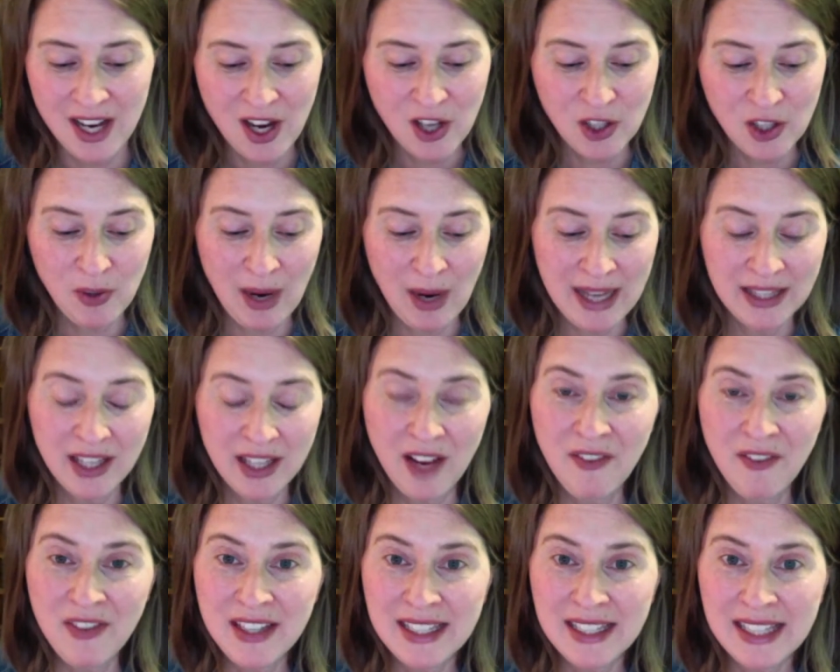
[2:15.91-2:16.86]
So I love
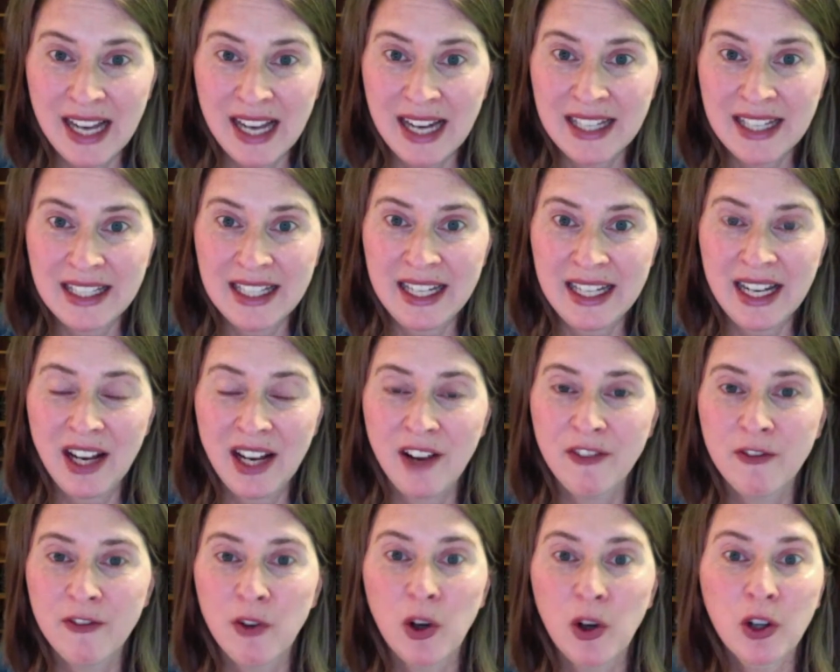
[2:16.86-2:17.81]
this idea
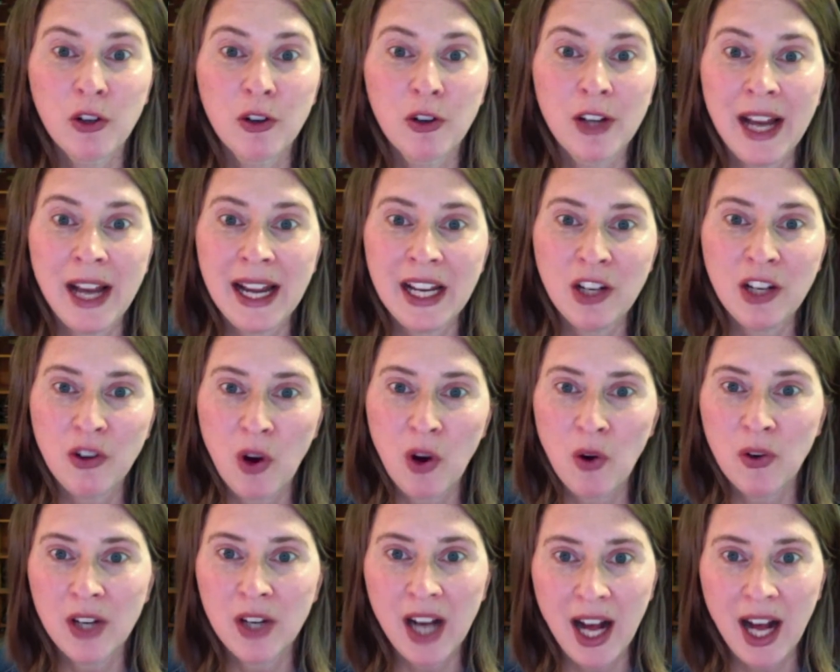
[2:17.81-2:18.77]
for creating your
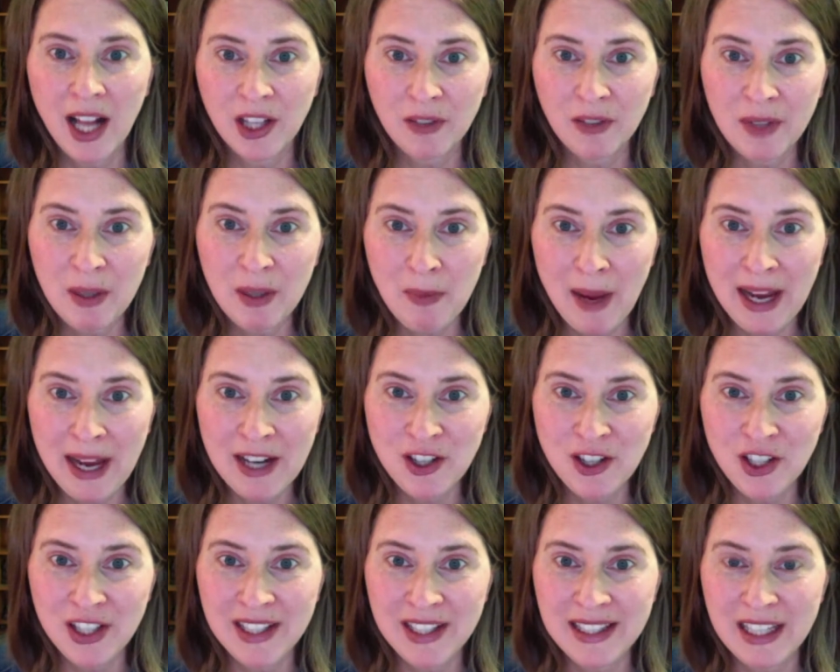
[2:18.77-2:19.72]
own coloring
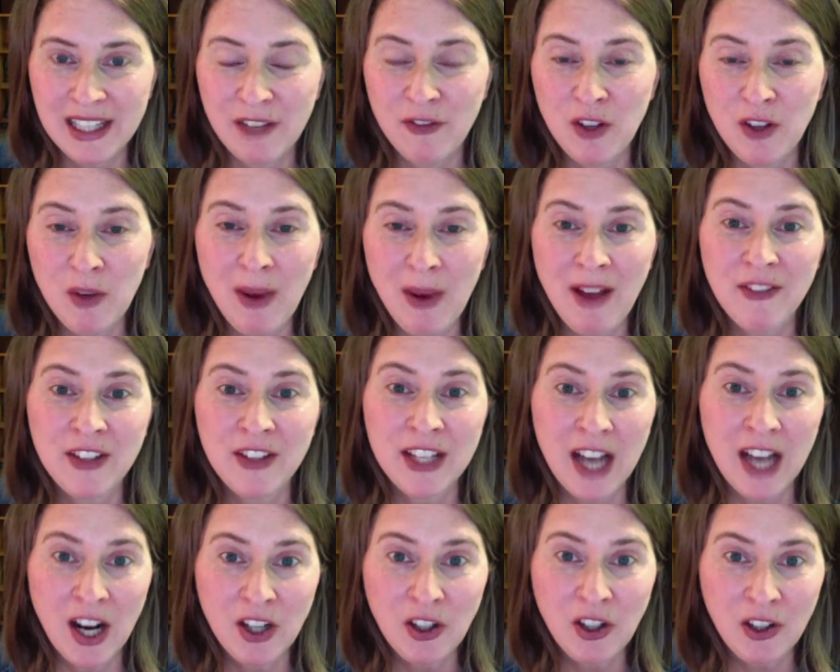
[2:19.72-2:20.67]
pages. If you have
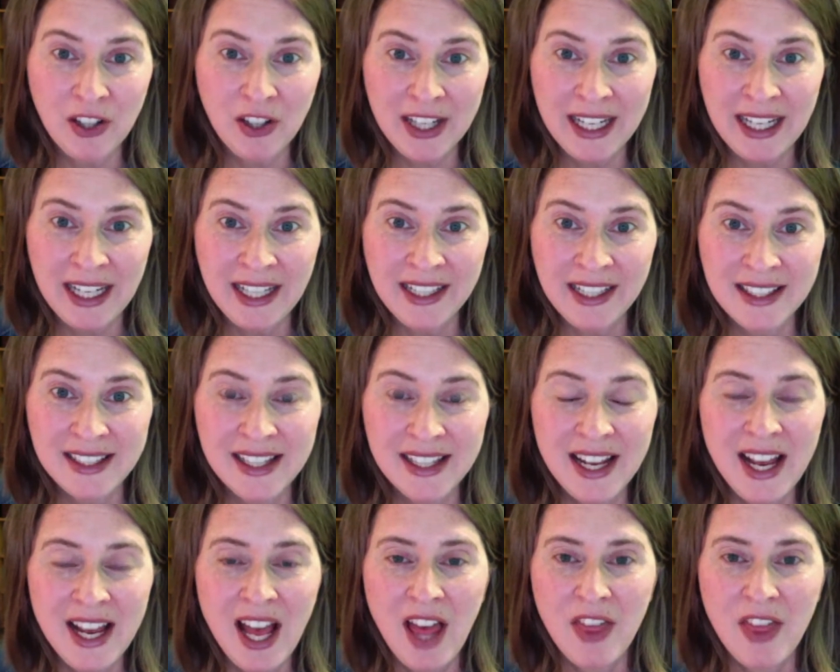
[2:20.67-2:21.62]
younger kids
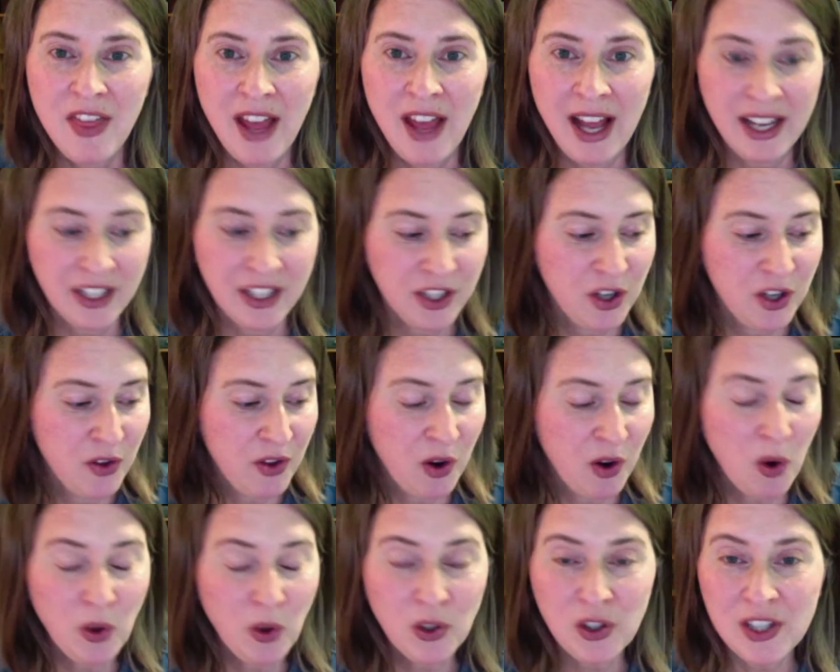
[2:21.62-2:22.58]
that, their
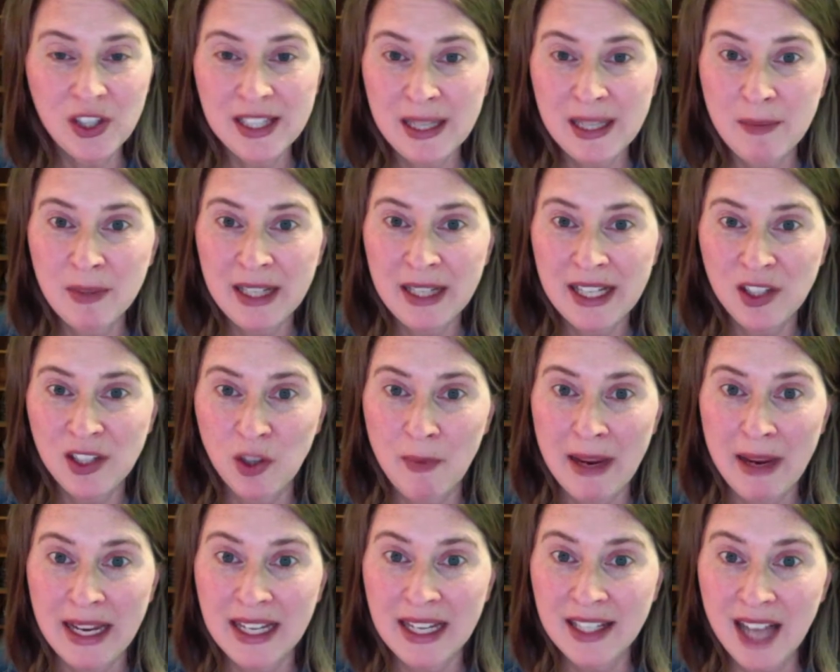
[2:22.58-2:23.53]
older siblings are
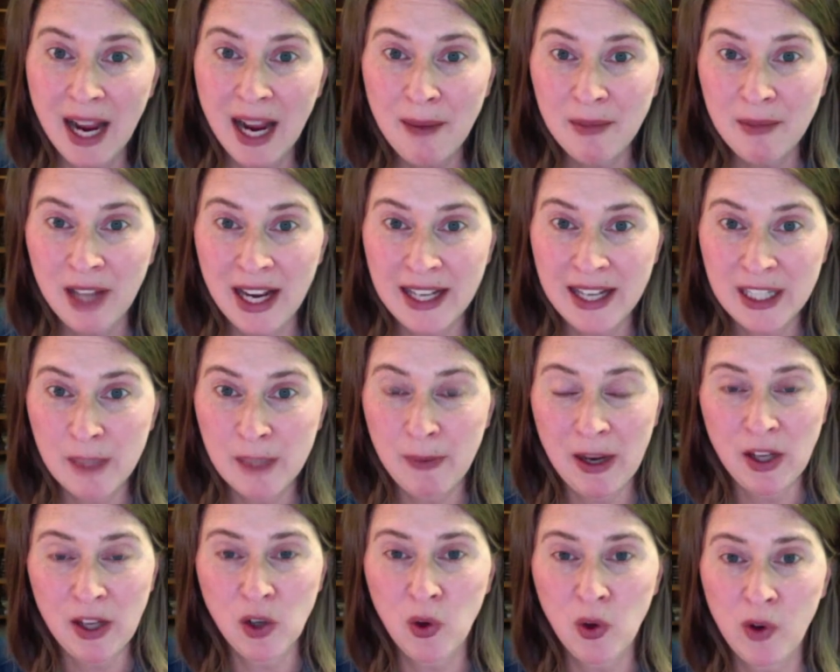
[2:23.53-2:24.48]
making timelines,
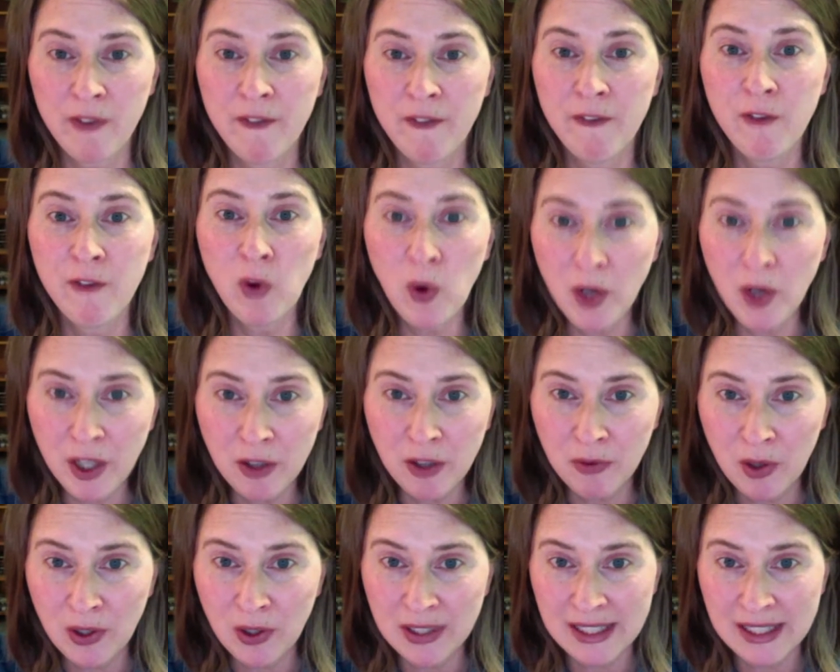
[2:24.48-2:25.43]
but your
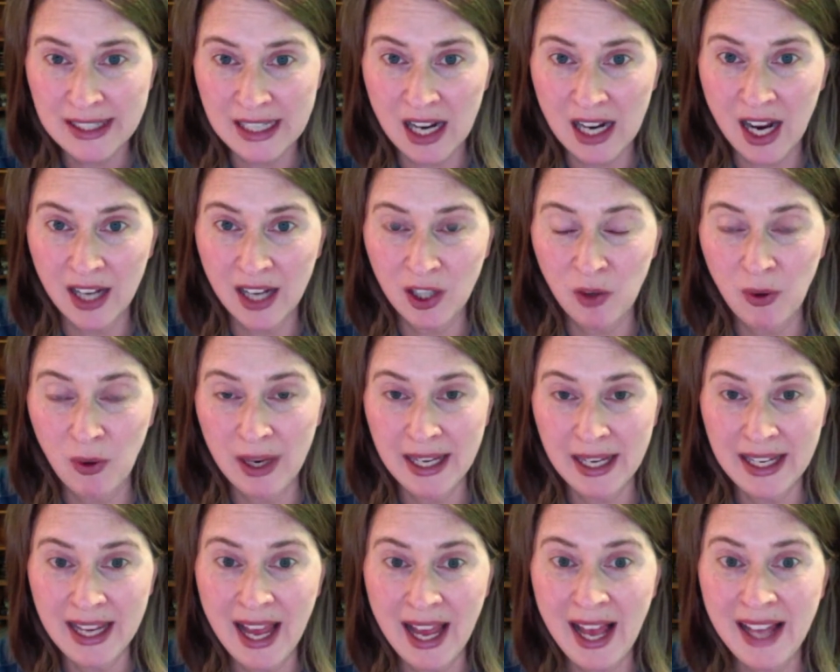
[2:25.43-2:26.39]
4-year-old is not quite
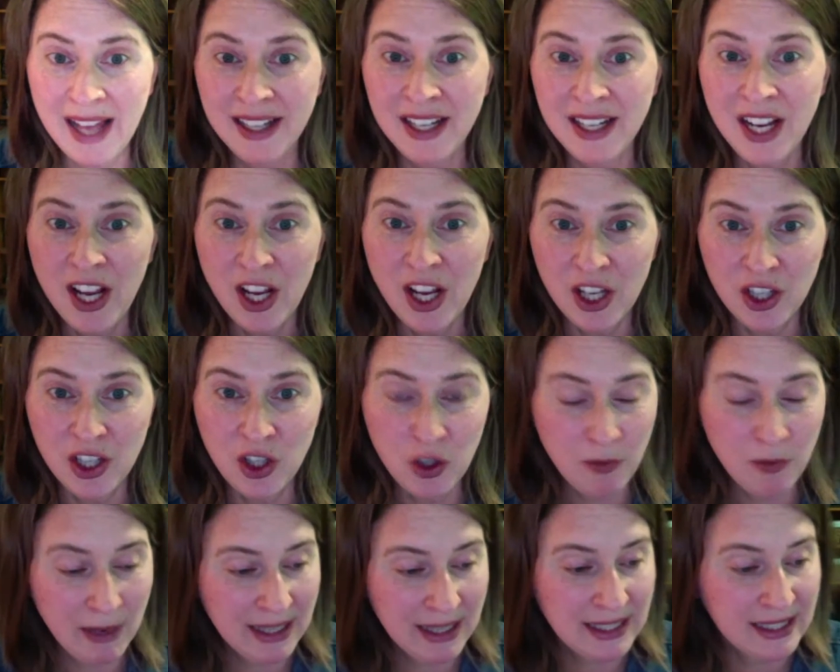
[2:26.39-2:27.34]
yet, you
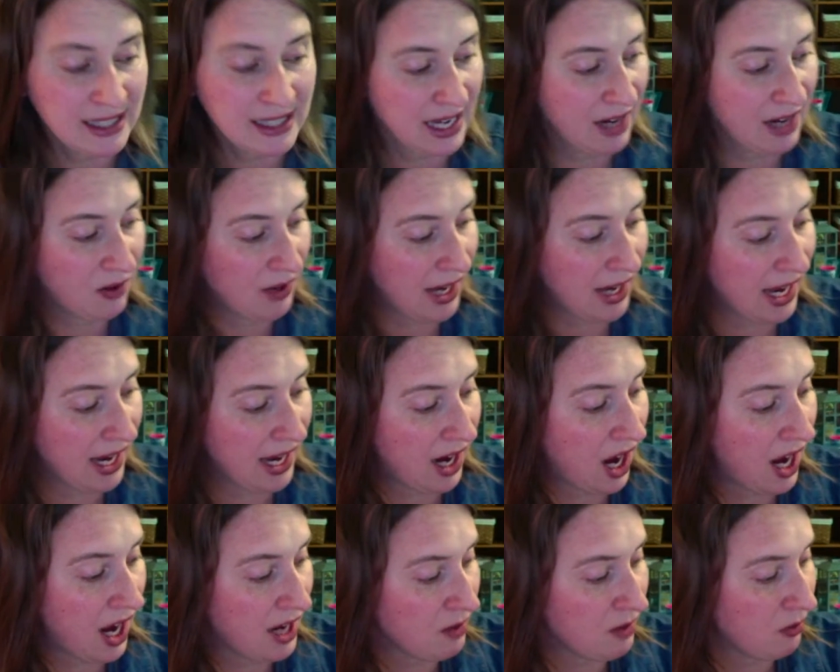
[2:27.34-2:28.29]
might say, okay,
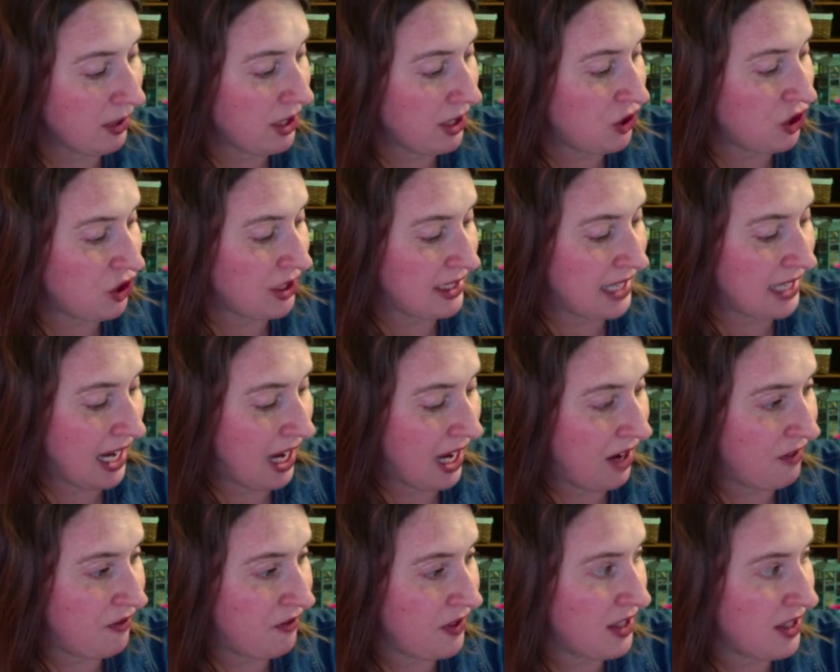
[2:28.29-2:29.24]
I want to just
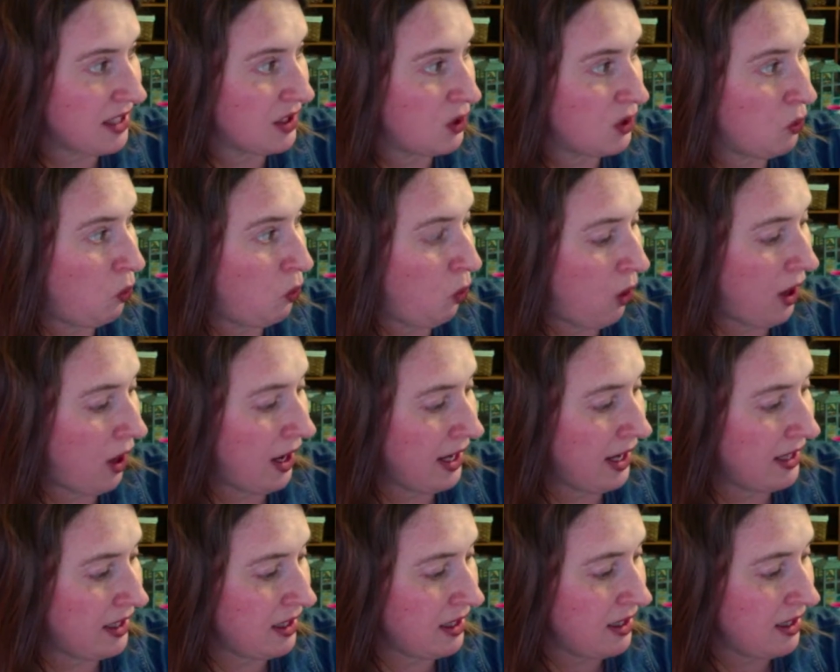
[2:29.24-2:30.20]
have this one